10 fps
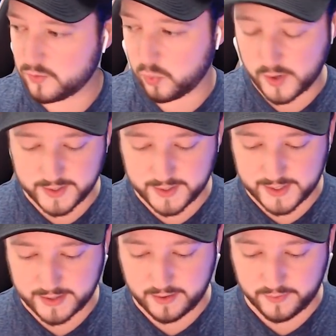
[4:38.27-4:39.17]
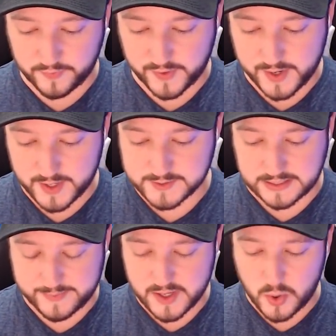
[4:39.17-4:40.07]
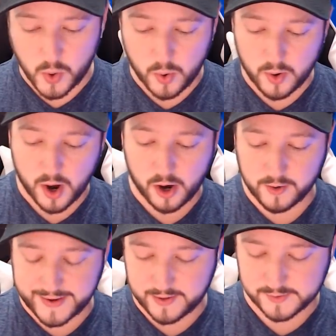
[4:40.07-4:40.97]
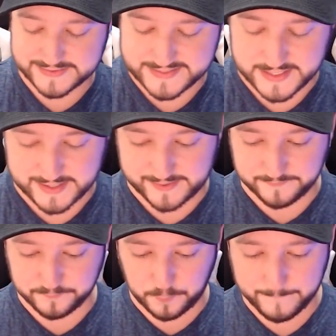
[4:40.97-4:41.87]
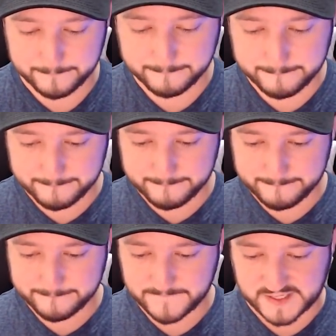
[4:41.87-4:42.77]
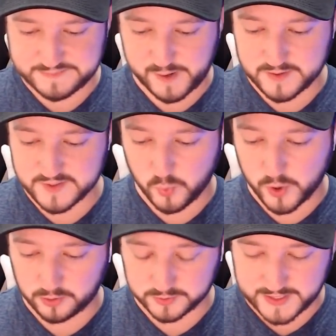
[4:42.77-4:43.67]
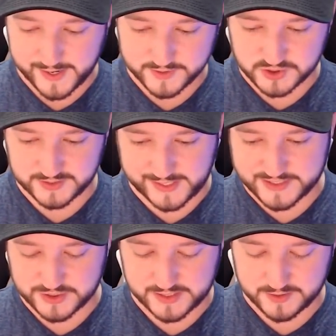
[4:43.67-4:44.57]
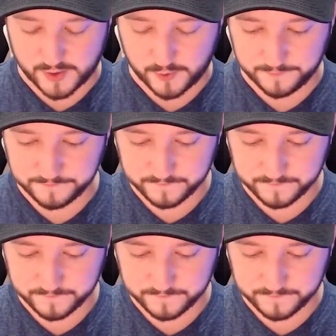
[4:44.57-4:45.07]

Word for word: What in the W O R L D? That spells world, guys, just in case you didn't know.